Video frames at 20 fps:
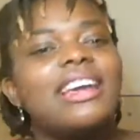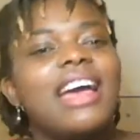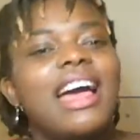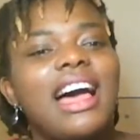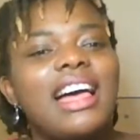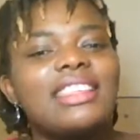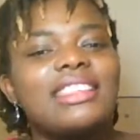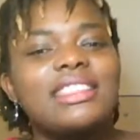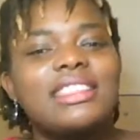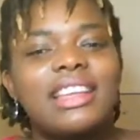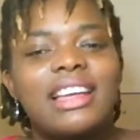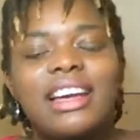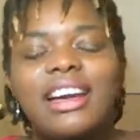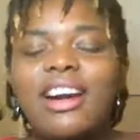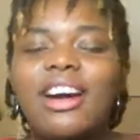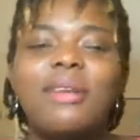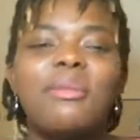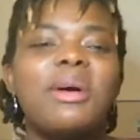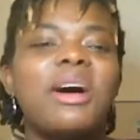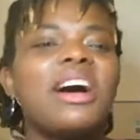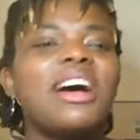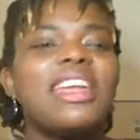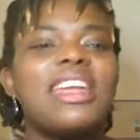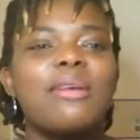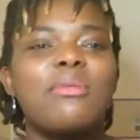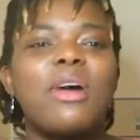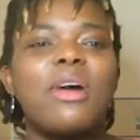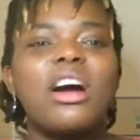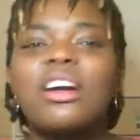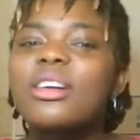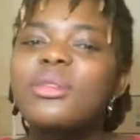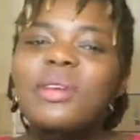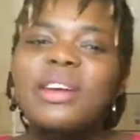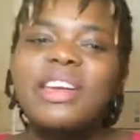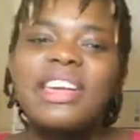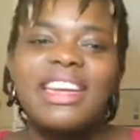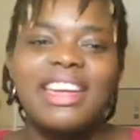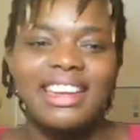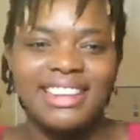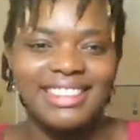And so I come on, I'm
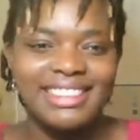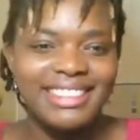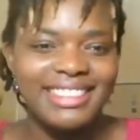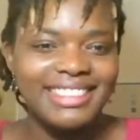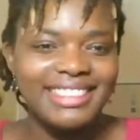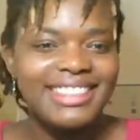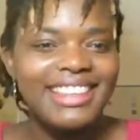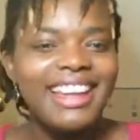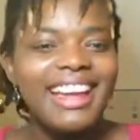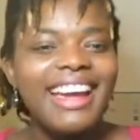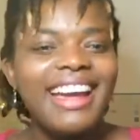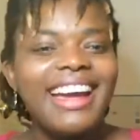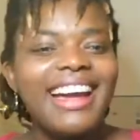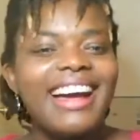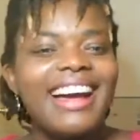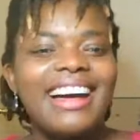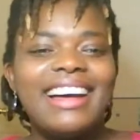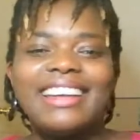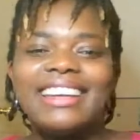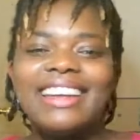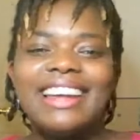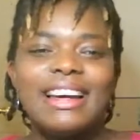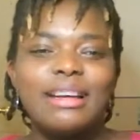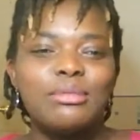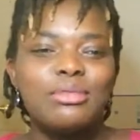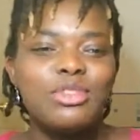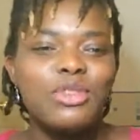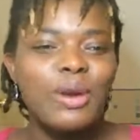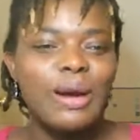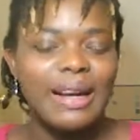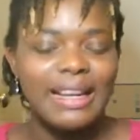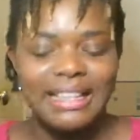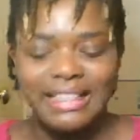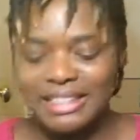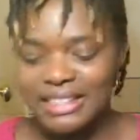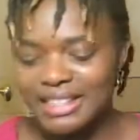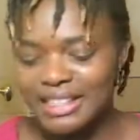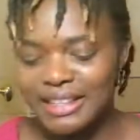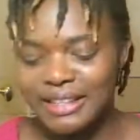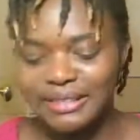hungry, and I'm trying
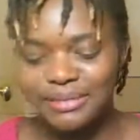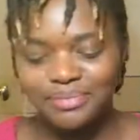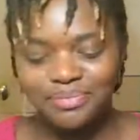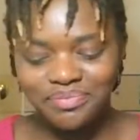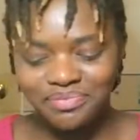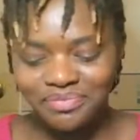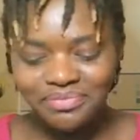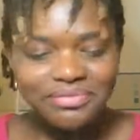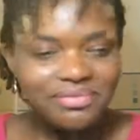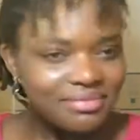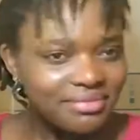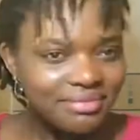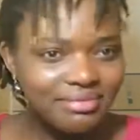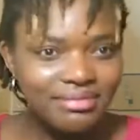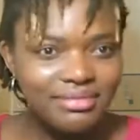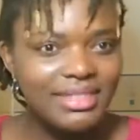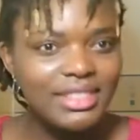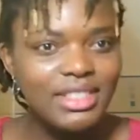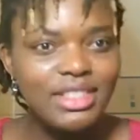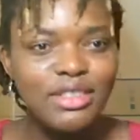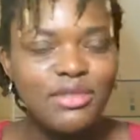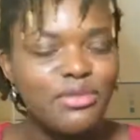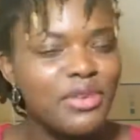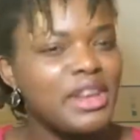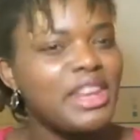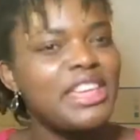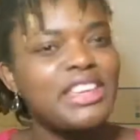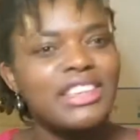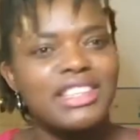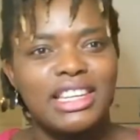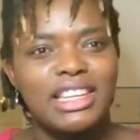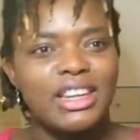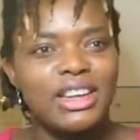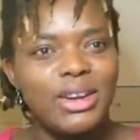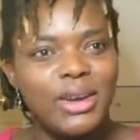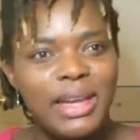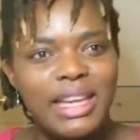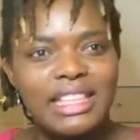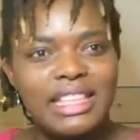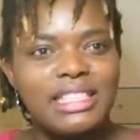to finish and go
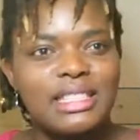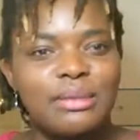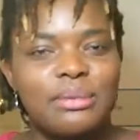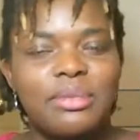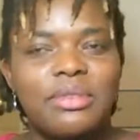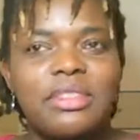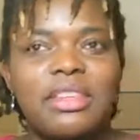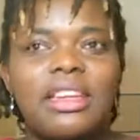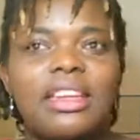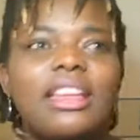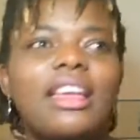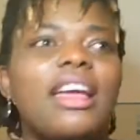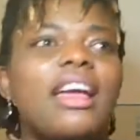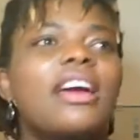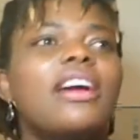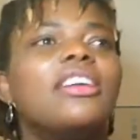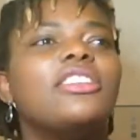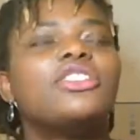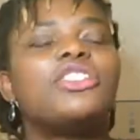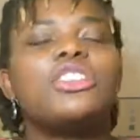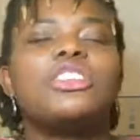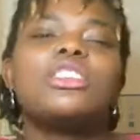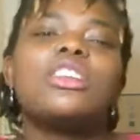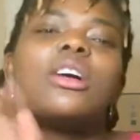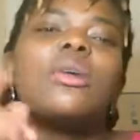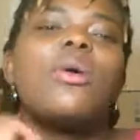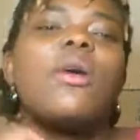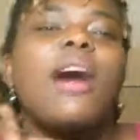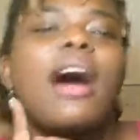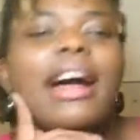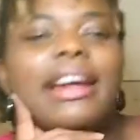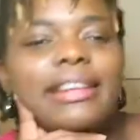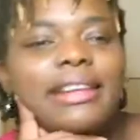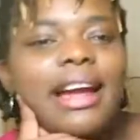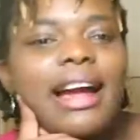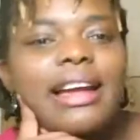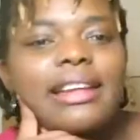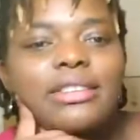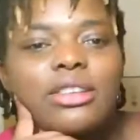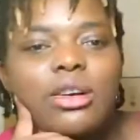eat something. Do you know what?
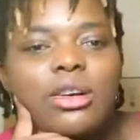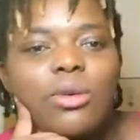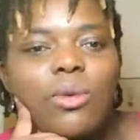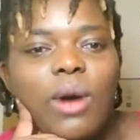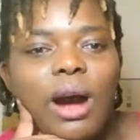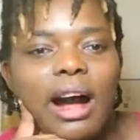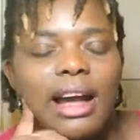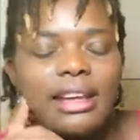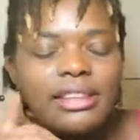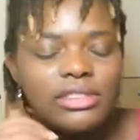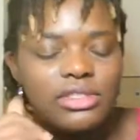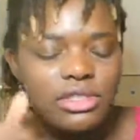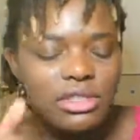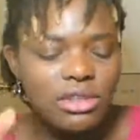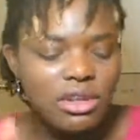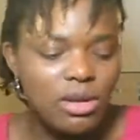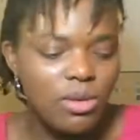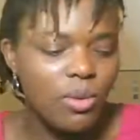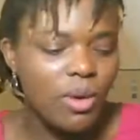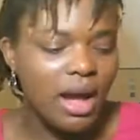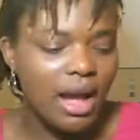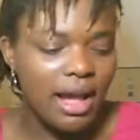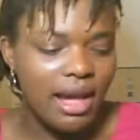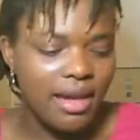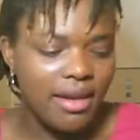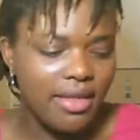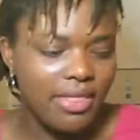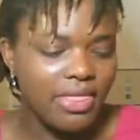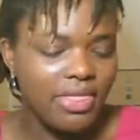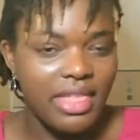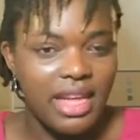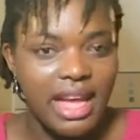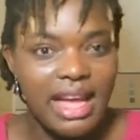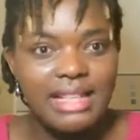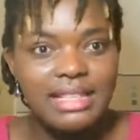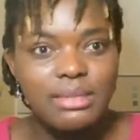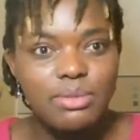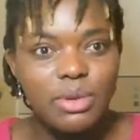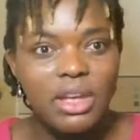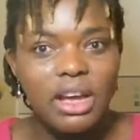I know why. Do you know why?
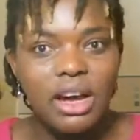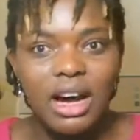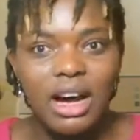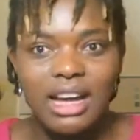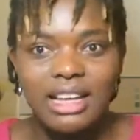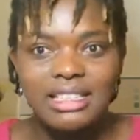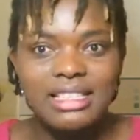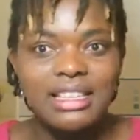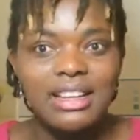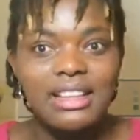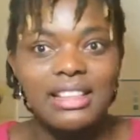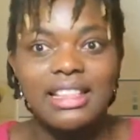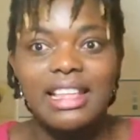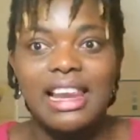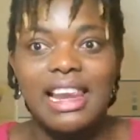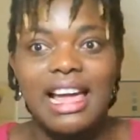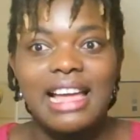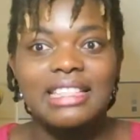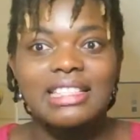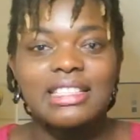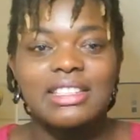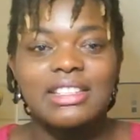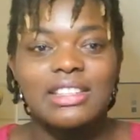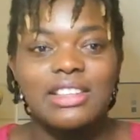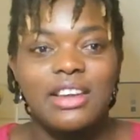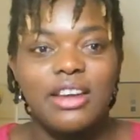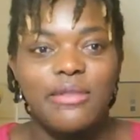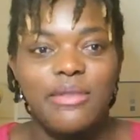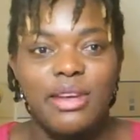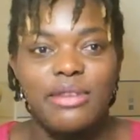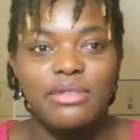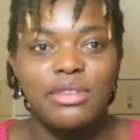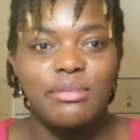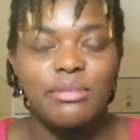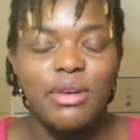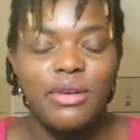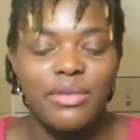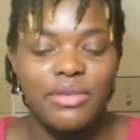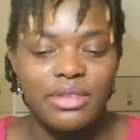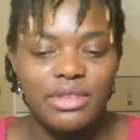That's because on the last Sunday of every
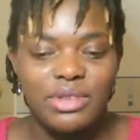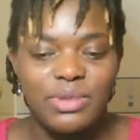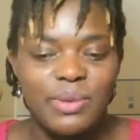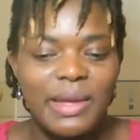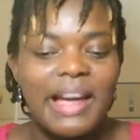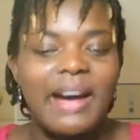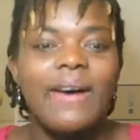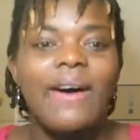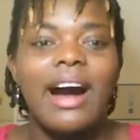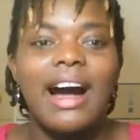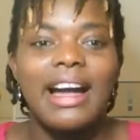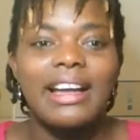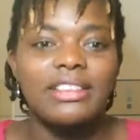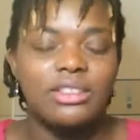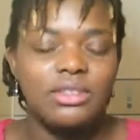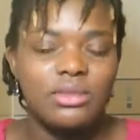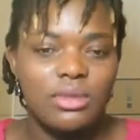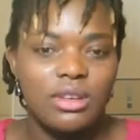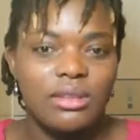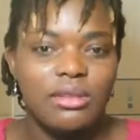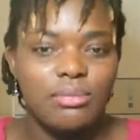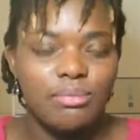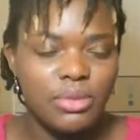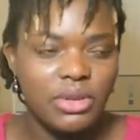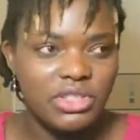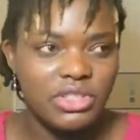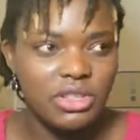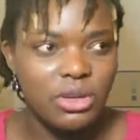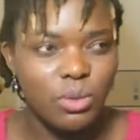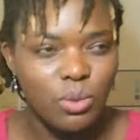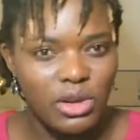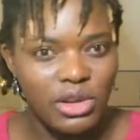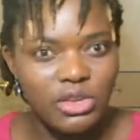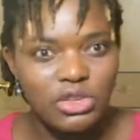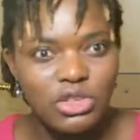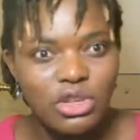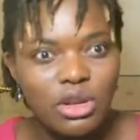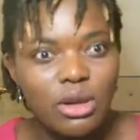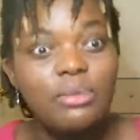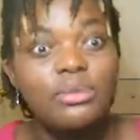month as well, I do a budget
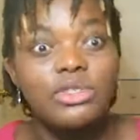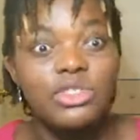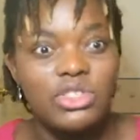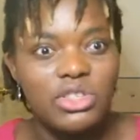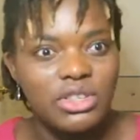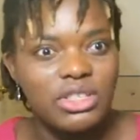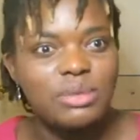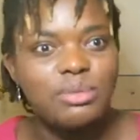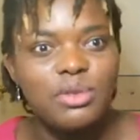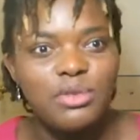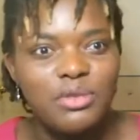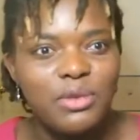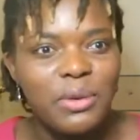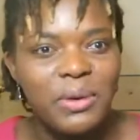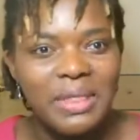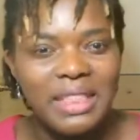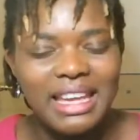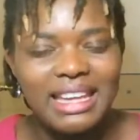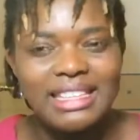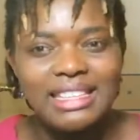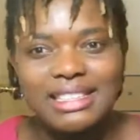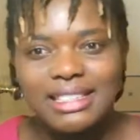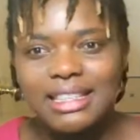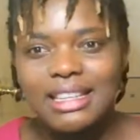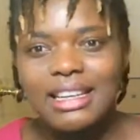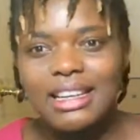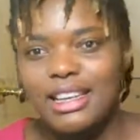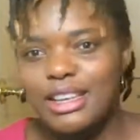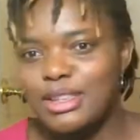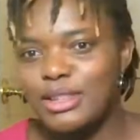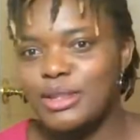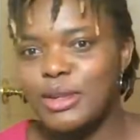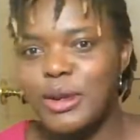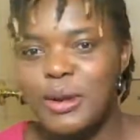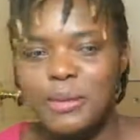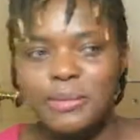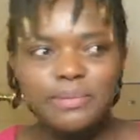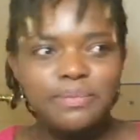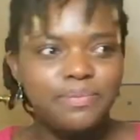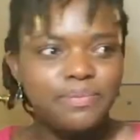workshop just before this.
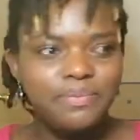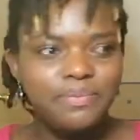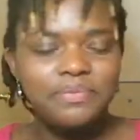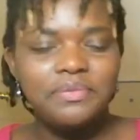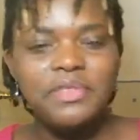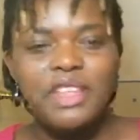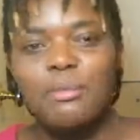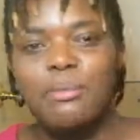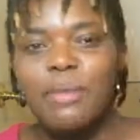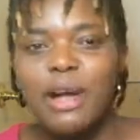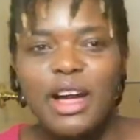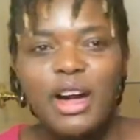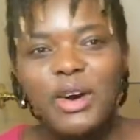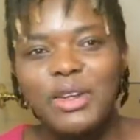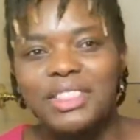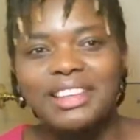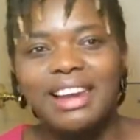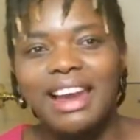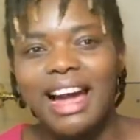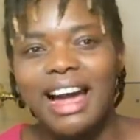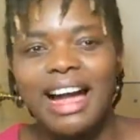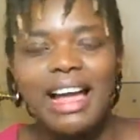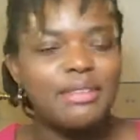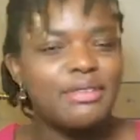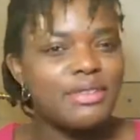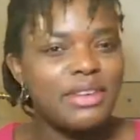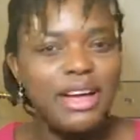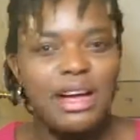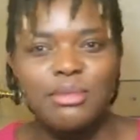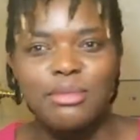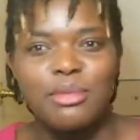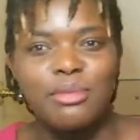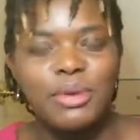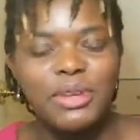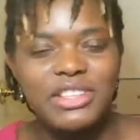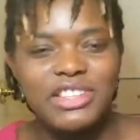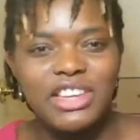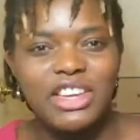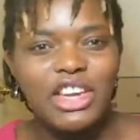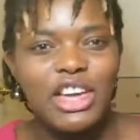So in my other life, I'm a
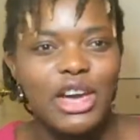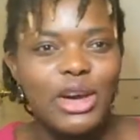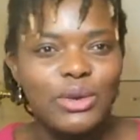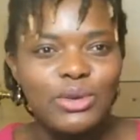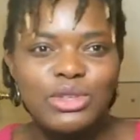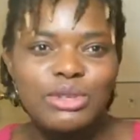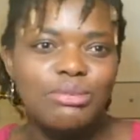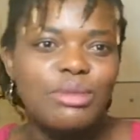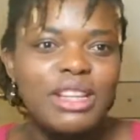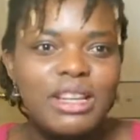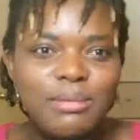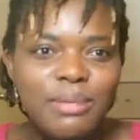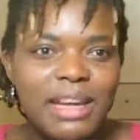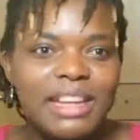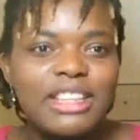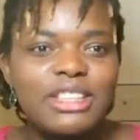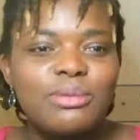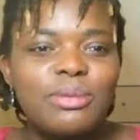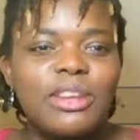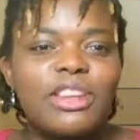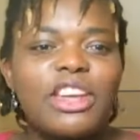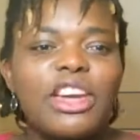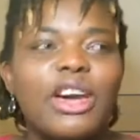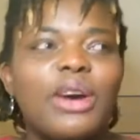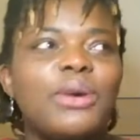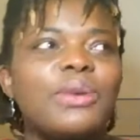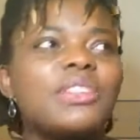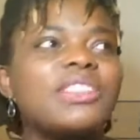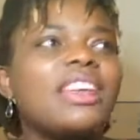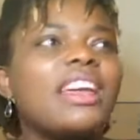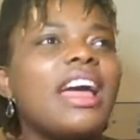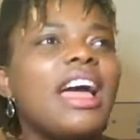budget coach, money management coach.